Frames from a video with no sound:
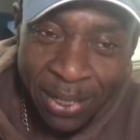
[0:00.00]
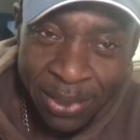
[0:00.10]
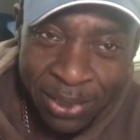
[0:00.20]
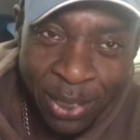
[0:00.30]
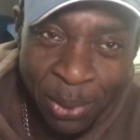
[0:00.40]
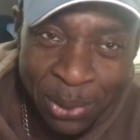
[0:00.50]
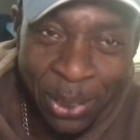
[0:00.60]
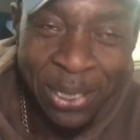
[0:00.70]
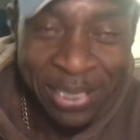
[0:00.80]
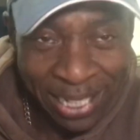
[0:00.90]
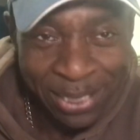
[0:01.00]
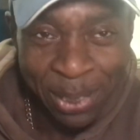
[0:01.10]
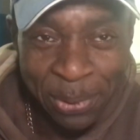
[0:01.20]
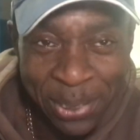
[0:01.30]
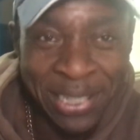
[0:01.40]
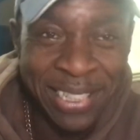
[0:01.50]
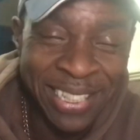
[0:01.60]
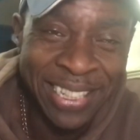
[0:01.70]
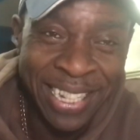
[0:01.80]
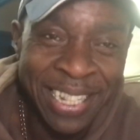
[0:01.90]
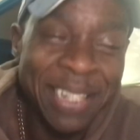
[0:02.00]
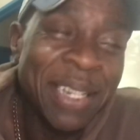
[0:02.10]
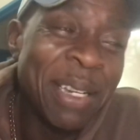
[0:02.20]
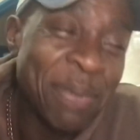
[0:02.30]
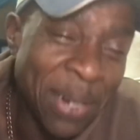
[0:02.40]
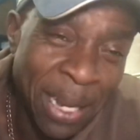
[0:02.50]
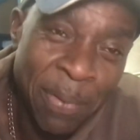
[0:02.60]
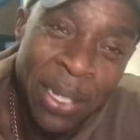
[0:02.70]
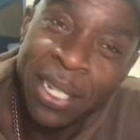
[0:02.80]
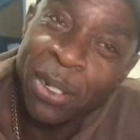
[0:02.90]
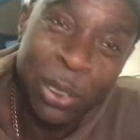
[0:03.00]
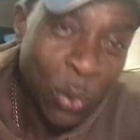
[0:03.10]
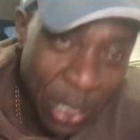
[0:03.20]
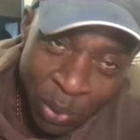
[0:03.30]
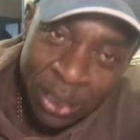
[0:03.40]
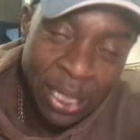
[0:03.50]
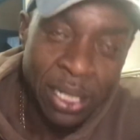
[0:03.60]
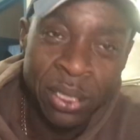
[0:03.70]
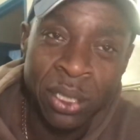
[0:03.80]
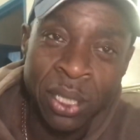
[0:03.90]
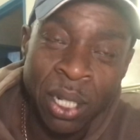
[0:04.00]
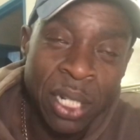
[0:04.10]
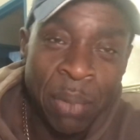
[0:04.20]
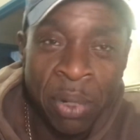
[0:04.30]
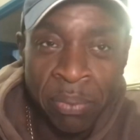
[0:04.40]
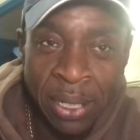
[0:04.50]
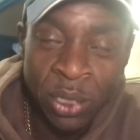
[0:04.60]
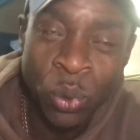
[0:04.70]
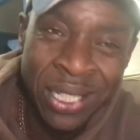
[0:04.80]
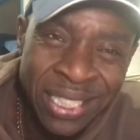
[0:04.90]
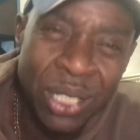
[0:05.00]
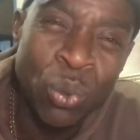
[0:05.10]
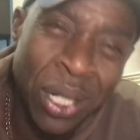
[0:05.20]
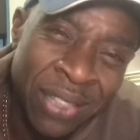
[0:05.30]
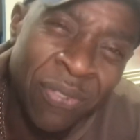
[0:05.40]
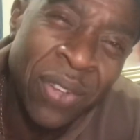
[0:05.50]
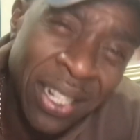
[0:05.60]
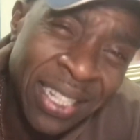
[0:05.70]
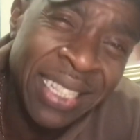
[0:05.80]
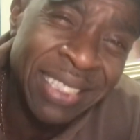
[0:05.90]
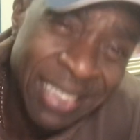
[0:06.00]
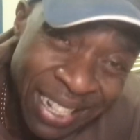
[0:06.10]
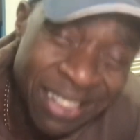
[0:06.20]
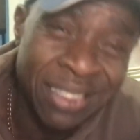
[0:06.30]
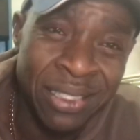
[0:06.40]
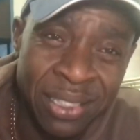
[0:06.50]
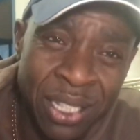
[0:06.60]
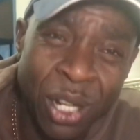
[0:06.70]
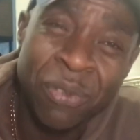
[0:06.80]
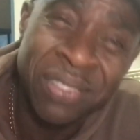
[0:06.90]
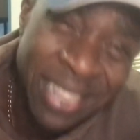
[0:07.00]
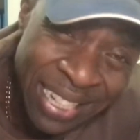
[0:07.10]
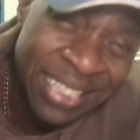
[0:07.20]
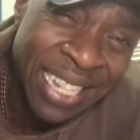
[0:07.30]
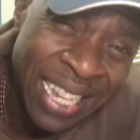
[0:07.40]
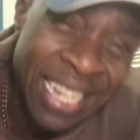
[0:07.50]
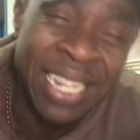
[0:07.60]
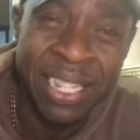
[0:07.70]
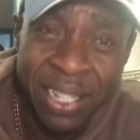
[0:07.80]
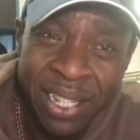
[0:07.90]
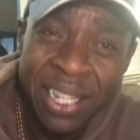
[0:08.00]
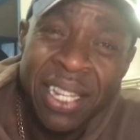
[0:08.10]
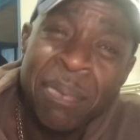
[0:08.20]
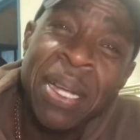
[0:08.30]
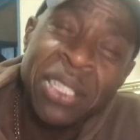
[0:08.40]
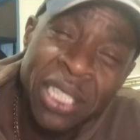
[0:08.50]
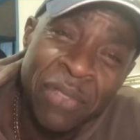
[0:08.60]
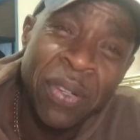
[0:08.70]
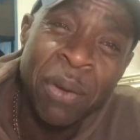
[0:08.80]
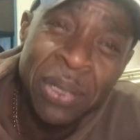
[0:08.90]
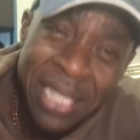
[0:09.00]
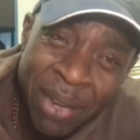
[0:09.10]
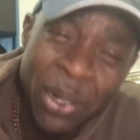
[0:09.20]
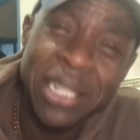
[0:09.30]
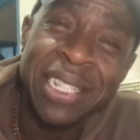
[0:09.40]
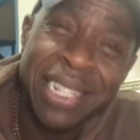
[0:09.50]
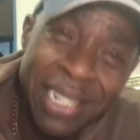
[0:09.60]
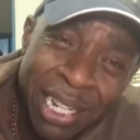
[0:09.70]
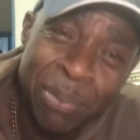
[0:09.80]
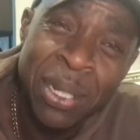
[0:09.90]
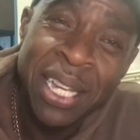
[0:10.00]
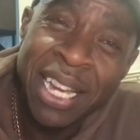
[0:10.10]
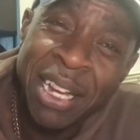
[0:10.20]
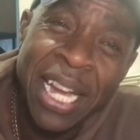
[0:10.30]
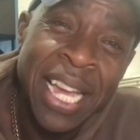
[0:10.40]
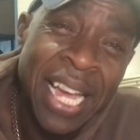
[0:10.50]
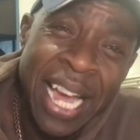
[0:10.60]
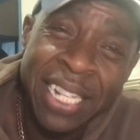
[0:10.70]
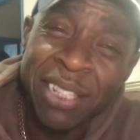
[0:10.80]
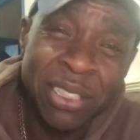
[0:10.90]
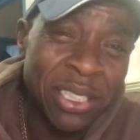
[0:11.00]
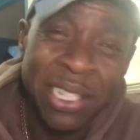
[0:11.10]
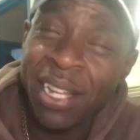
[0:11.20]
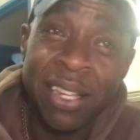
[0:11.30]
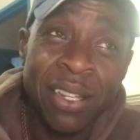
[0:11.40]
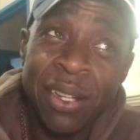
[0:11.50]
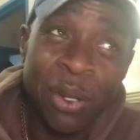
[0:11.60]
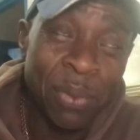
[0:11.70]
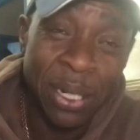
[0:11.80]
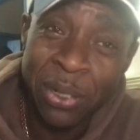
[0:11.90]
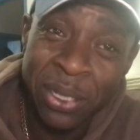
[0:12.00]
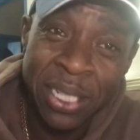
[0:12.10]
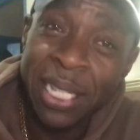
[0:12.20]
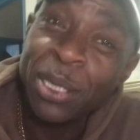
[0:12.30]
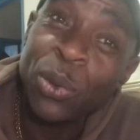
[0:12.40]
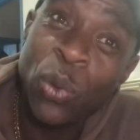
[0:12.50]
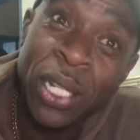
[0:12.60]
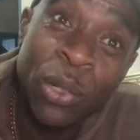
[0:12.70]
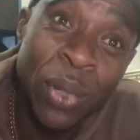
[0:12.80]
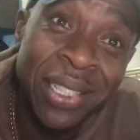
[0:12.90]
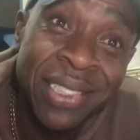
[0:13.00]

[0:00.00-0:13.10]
so solid, yeah, so solid, isn't it? Yeah. right? Yeah, I've got 21 seconds to go. Come on, man, 21 fucking seconds of dead air. Imagine if I was out in a club and I just like, oh my God, I had 21